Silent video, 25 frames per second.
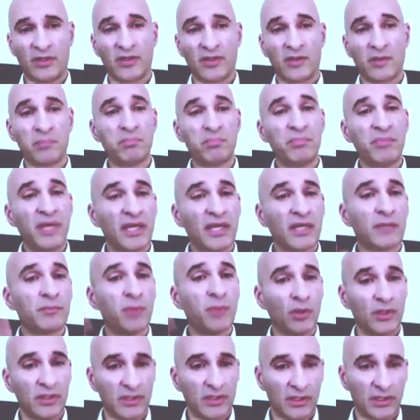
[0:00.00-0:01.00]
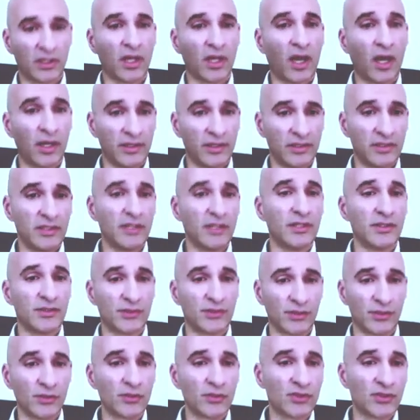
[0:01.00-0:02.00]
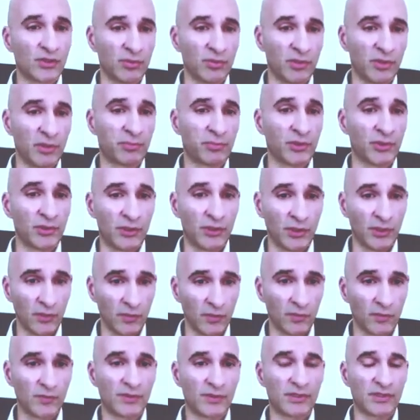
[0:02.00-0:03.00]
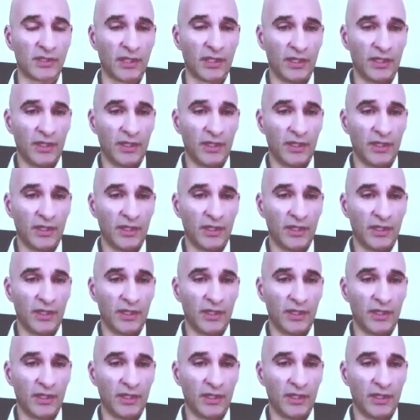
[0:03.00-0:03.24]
the big political ideas used to be produced